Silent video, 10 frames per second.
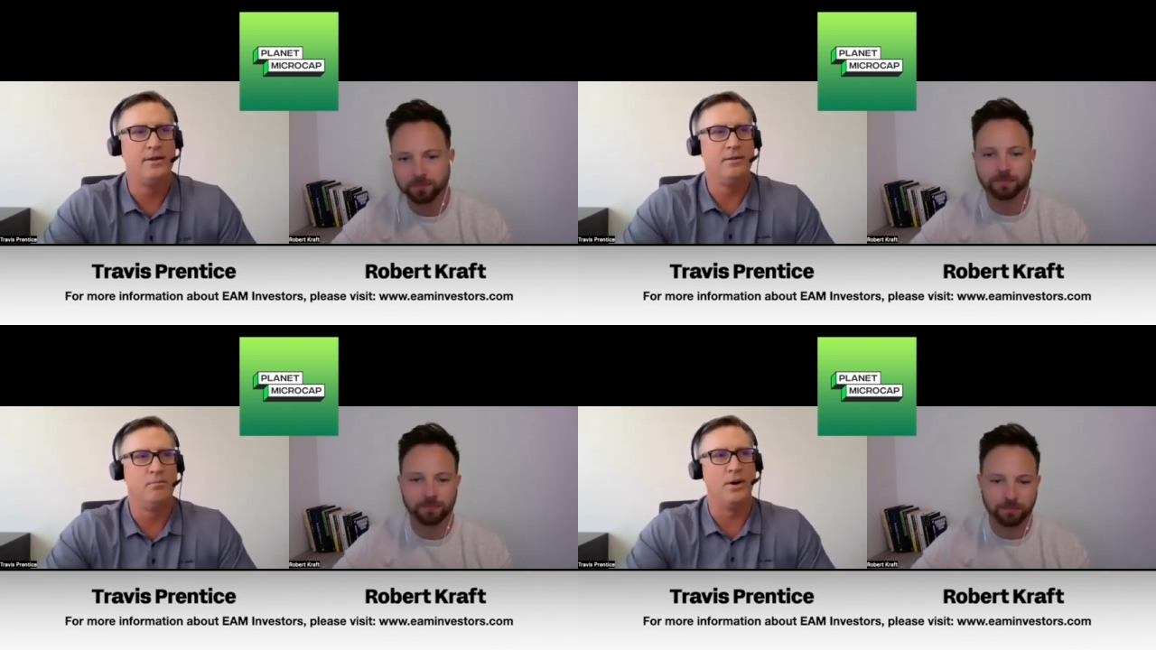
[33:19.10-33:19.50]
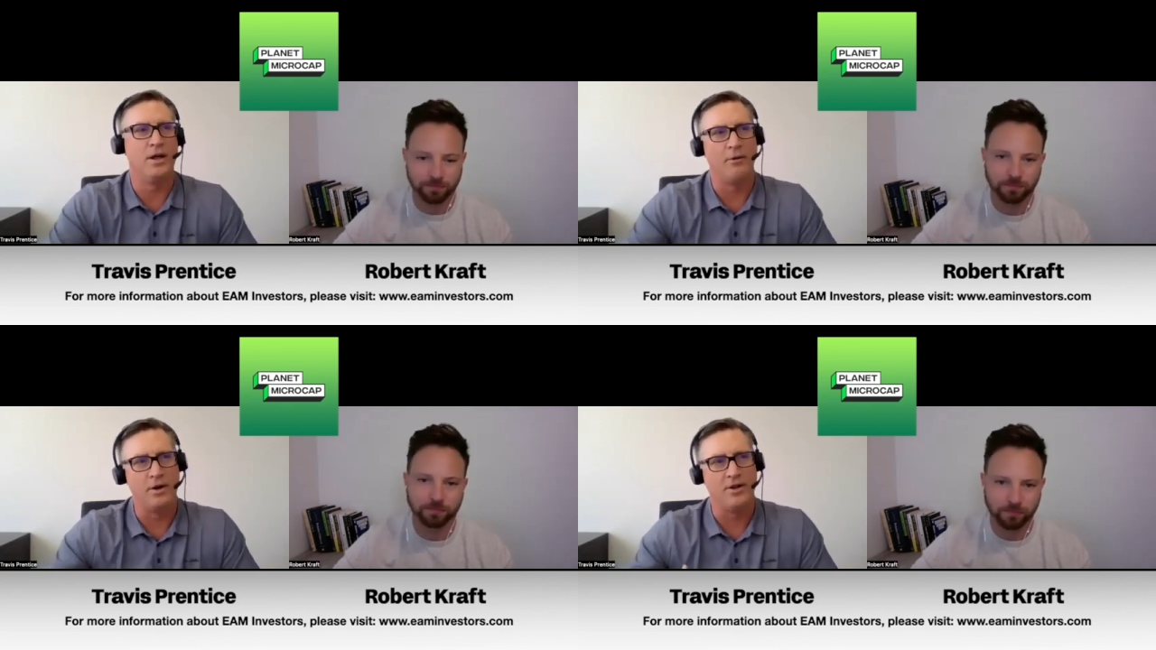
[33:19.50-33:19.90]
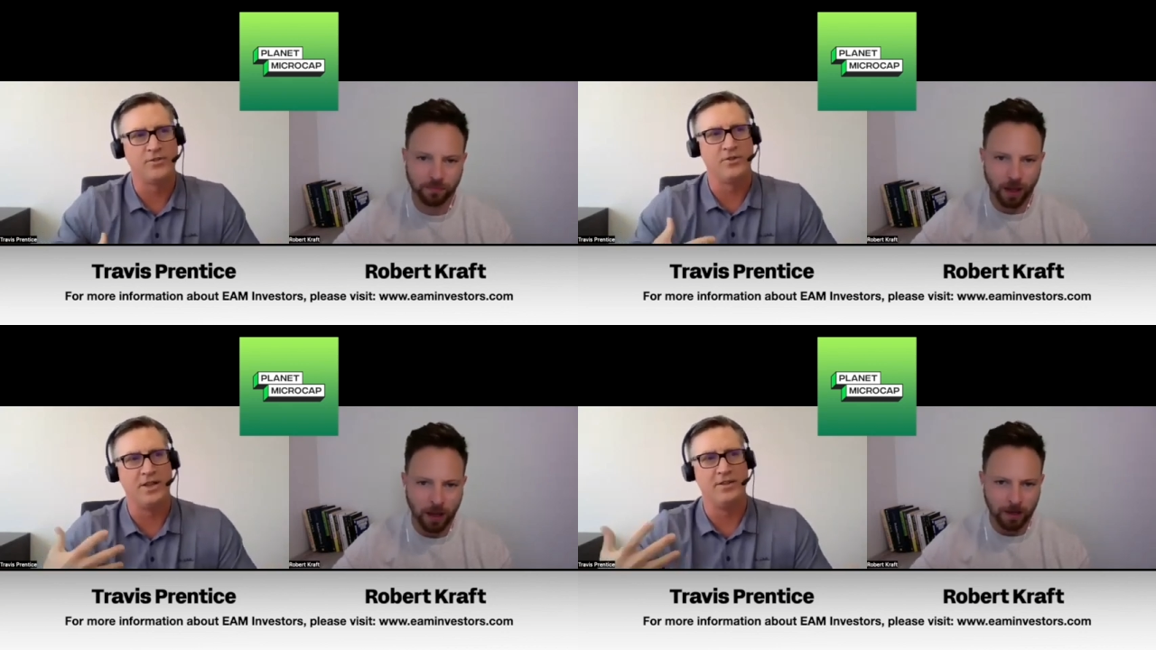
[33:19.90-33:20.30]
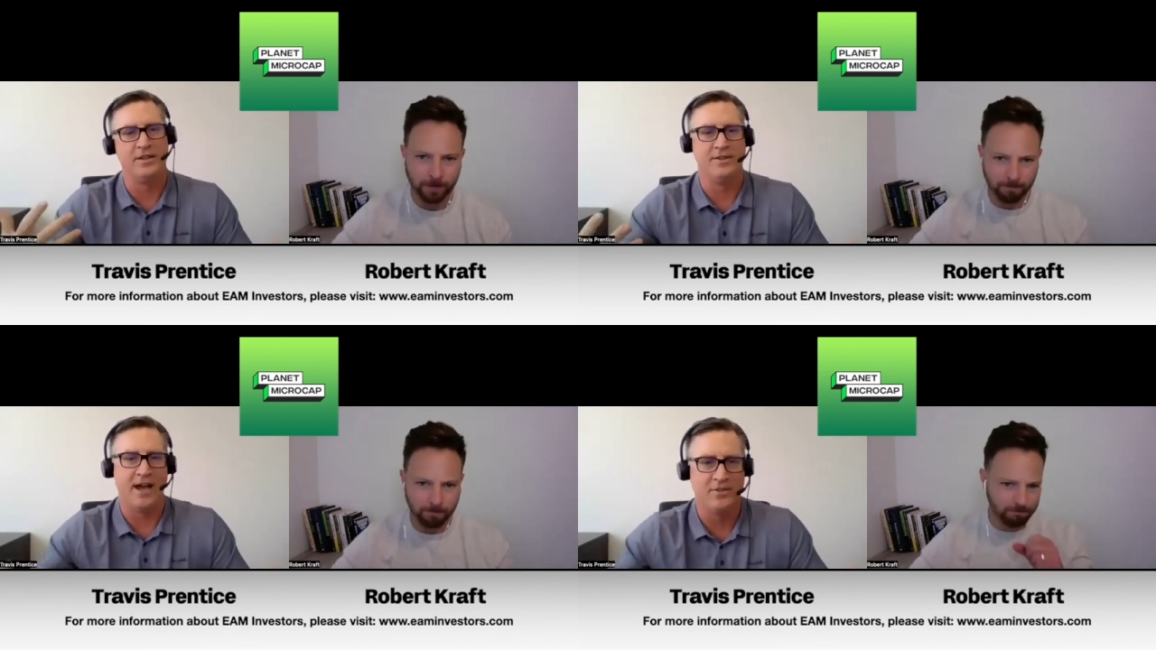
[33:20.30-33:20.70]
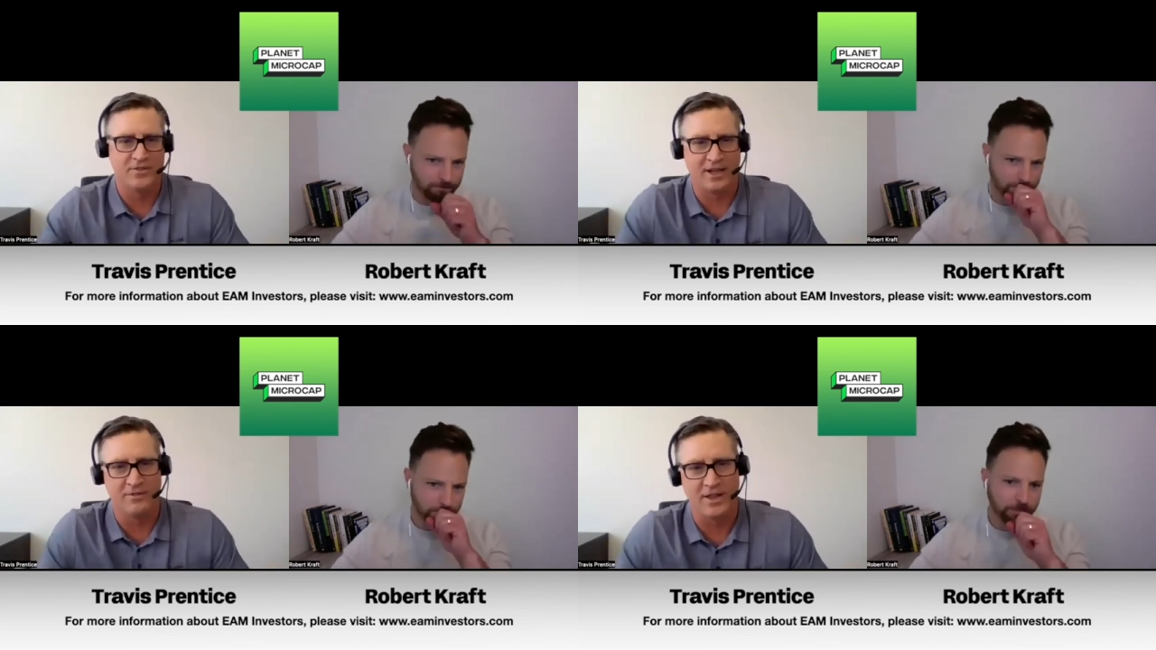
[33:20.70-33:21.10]
Speaker 1: But I would also say the
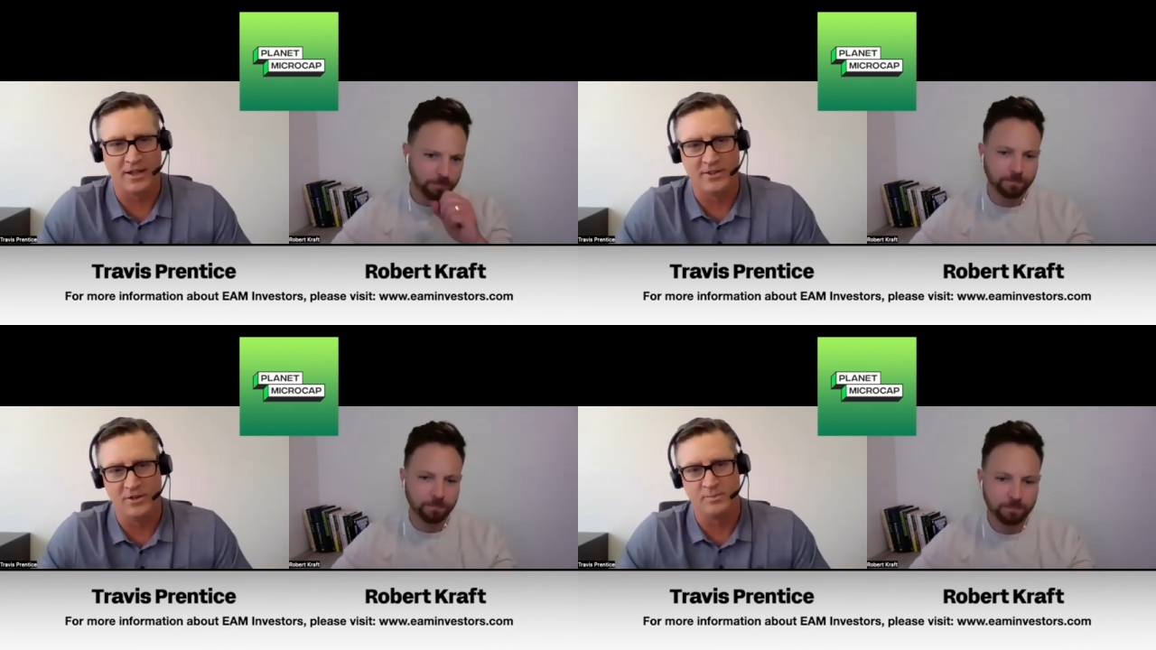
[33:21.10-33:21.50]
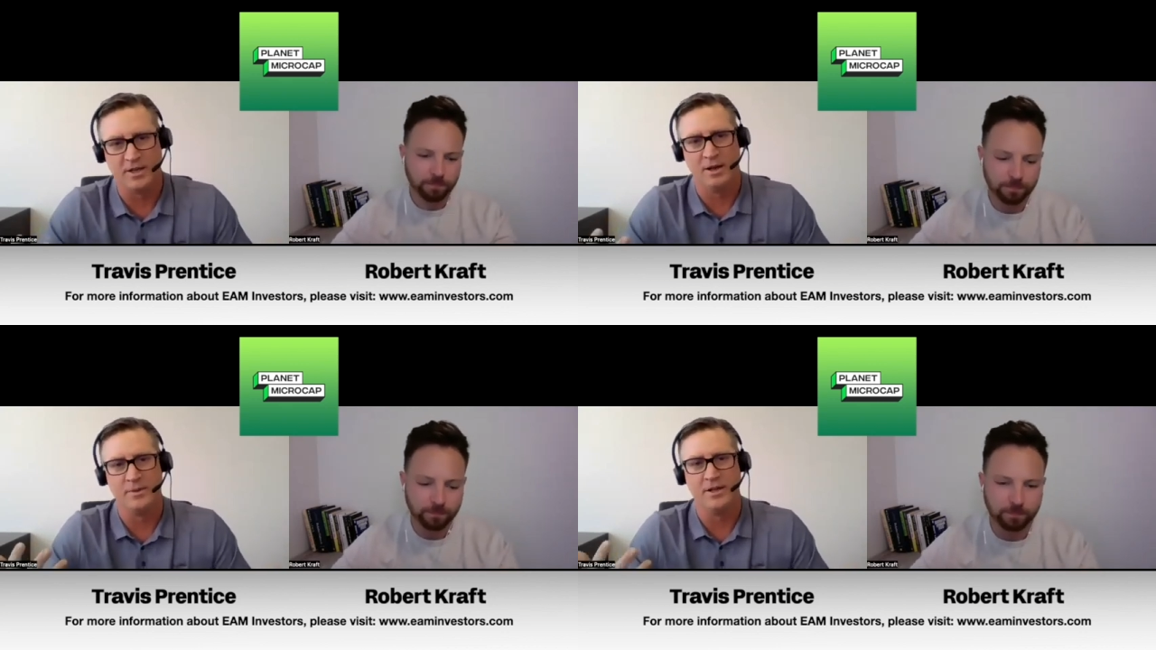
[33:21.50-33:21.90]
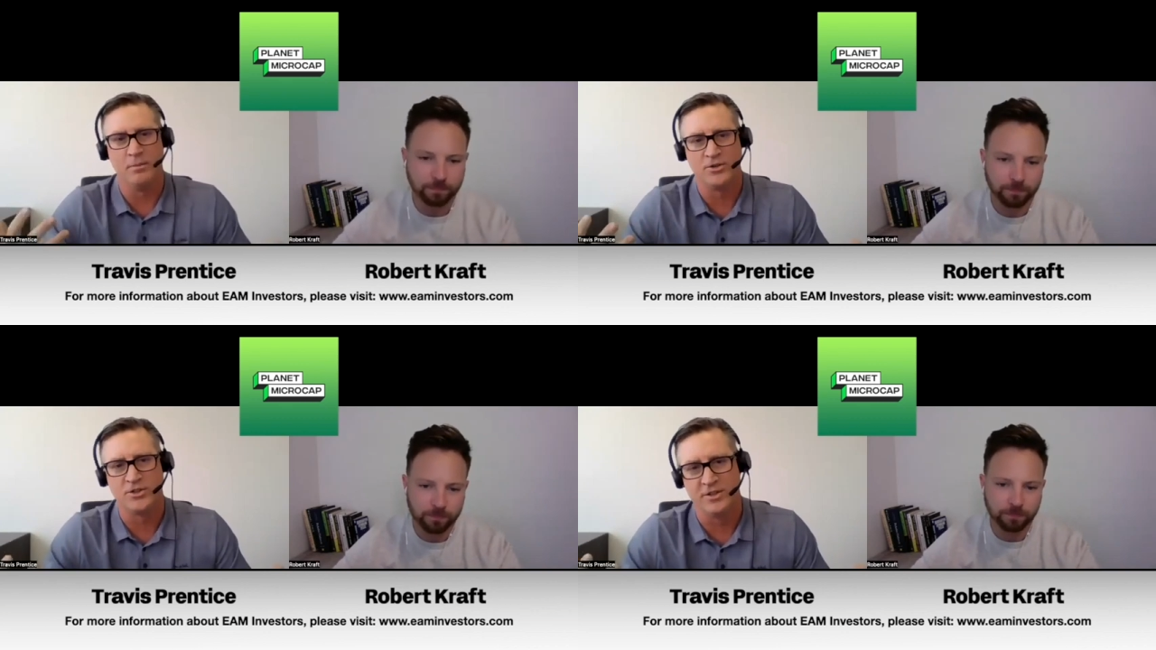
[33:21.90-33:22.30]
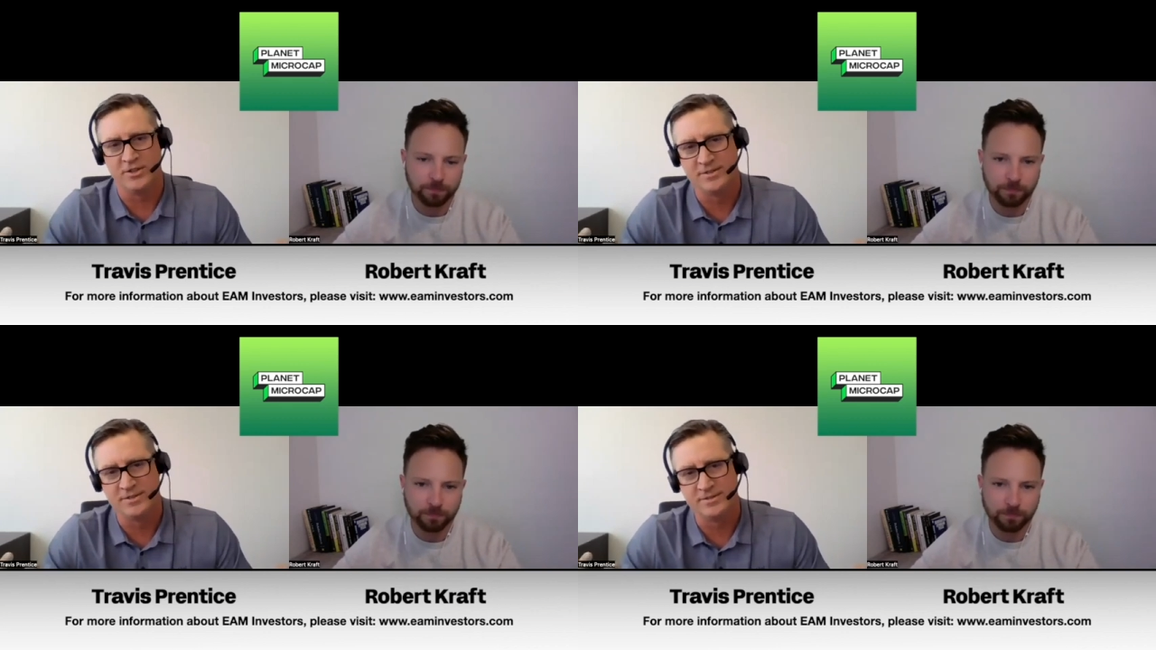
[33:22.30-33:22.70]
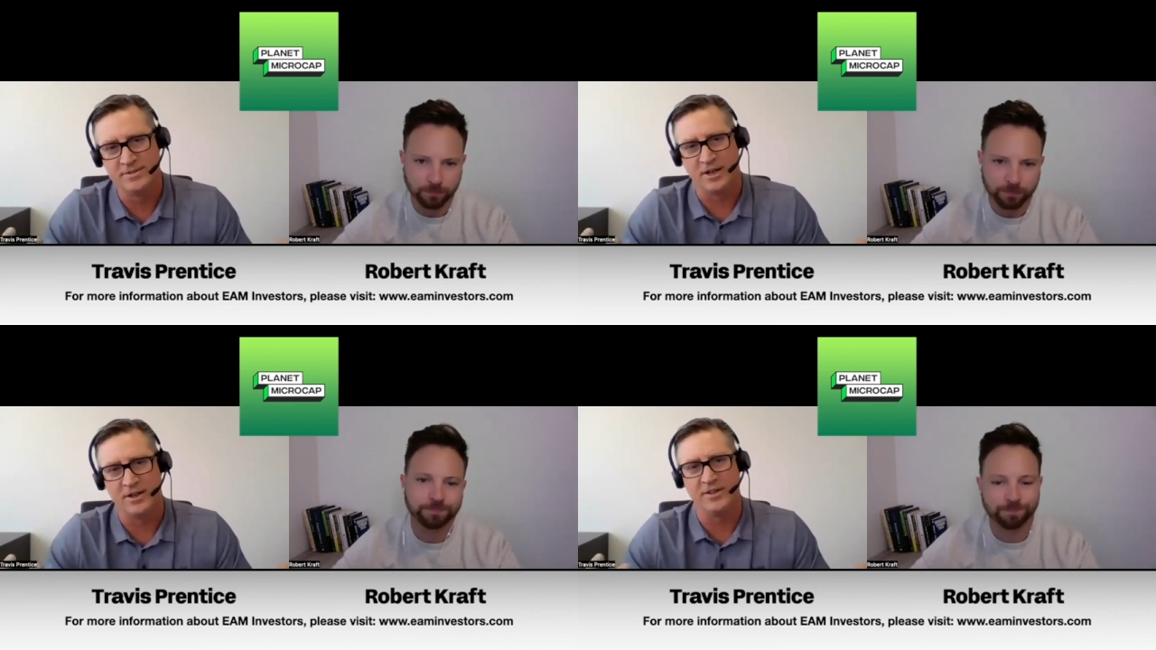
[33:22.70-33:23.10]
downside of that, though, is becoming emotional
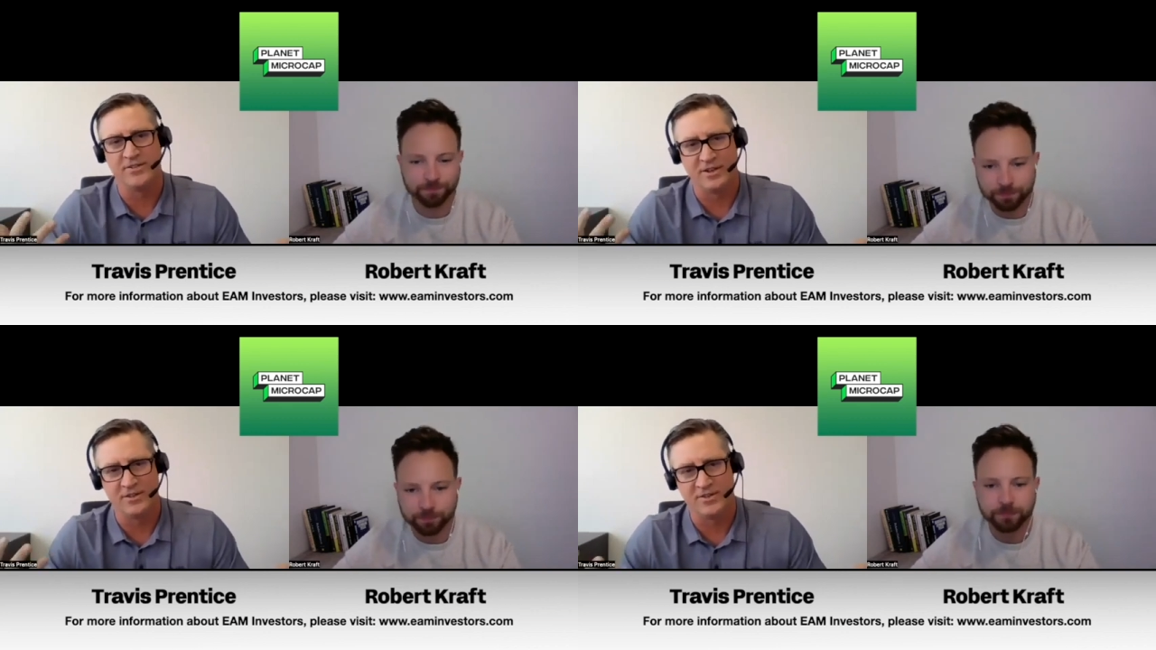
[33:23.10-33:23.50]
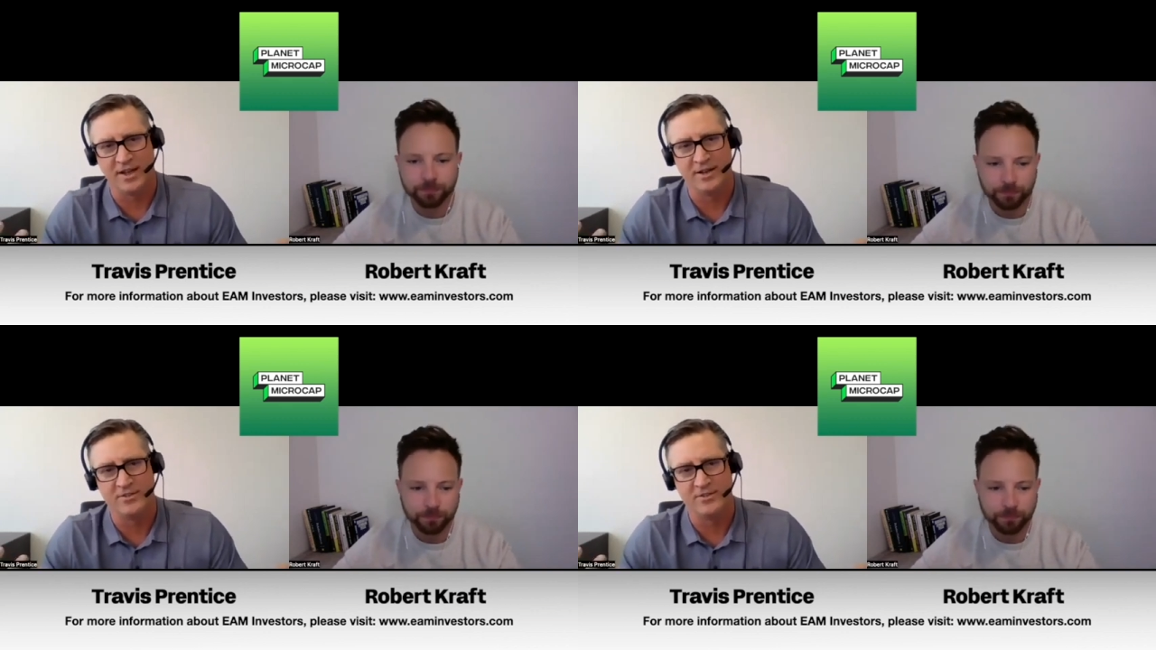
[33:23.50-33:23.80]
on the sell side.